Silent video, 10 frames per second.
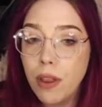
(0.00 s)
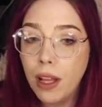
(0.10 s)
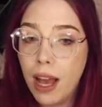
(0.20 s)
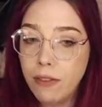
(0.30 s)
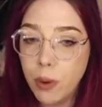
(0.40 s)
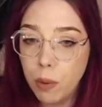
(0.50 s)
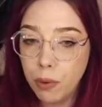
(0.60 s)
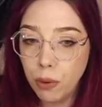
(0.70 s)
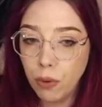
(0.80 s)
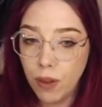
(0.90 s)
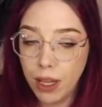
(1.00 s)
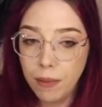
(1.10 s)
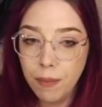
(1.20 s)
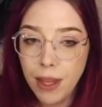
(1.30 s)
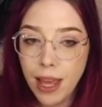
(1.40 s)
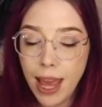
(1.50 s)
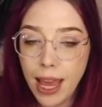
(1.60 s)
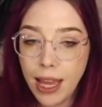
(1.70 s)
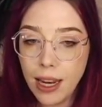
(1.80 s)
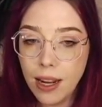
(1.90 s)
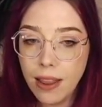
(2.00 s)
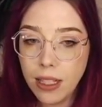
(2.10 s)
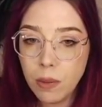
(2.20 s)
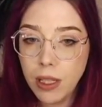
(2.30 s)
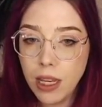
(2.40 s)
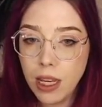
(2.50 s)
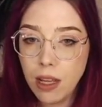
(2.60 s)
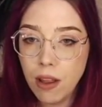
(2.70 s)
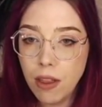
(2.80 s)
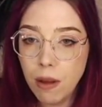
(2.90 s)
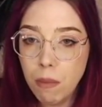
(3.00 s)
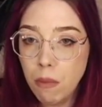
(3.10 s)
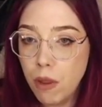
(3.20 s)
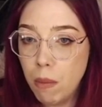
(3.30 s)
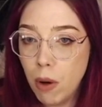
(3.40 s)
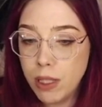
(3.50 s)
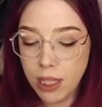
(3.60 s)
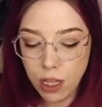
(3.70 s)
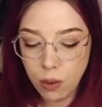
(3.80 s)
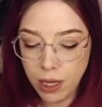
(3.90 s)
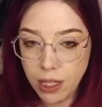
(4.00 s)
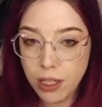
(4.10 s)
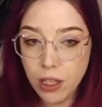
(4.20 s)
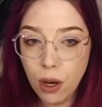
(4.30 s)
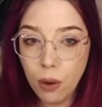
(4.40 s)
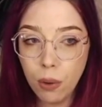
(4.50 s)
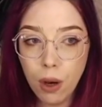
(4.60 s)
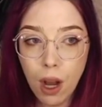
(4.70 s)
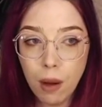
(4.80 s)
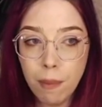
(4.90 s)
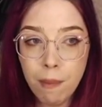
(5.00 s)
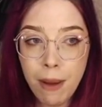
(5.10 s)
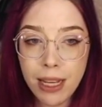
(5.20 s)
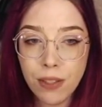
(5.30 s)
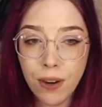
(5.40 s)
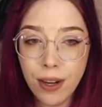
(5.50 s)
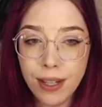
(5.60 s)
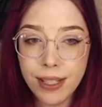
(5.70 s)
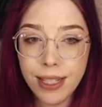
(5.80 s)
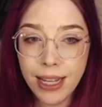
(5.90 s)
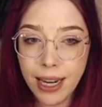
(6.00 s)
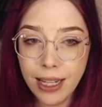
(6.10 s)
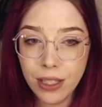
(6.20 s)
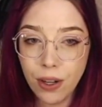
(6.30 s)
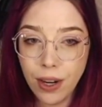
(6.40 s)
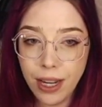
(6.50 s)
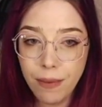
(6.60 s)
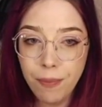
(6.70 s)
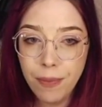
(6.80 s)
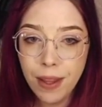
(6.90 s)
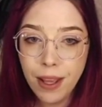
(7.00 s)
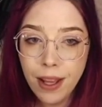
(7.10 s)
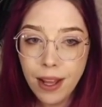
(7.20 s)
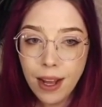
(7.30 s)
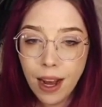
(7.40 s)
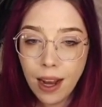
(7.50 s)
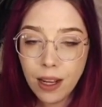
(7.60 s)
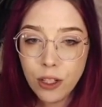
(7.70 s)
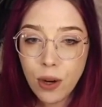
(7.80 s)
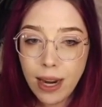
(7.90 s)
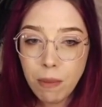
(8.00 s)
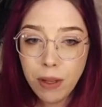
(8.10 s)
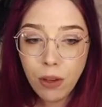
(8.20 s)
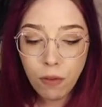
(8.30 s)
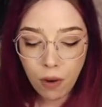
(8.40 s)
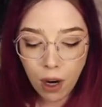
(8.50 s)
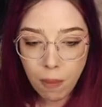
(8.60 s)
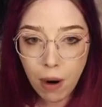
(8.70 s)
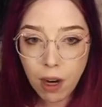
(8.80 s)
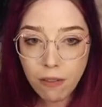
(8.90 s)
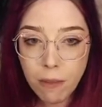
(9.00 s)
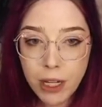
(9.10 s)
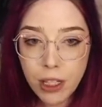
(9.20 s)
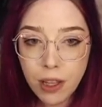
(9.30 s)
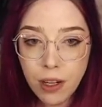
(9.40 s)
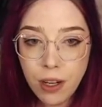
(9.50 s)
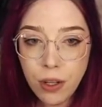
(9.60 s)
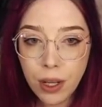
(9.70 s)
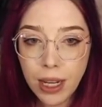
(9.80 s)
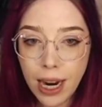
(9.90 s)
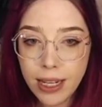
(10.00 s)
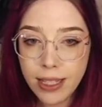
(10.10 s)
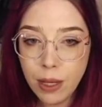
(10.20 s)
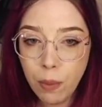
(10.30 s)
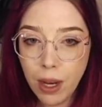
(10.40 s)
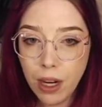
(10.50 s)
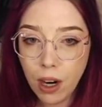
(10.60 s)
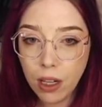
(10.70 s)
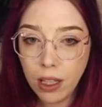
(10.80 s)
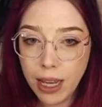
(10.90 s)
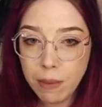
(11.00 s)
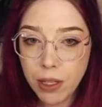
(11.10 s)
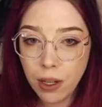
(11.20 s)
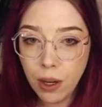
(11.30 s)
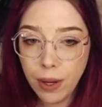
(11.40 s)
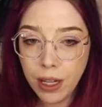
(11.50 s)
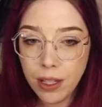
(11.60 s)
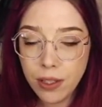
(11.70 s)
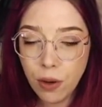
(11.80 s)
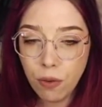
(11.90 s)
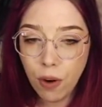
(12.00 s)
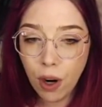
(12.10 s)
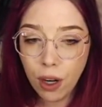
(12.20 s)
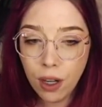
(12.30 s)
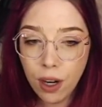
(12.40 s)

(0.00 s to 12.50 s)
have to approve it. And that's really the most that you need to know as far as getting started. Try to build far apart from each other. You can kind of see what our claims are going on so far.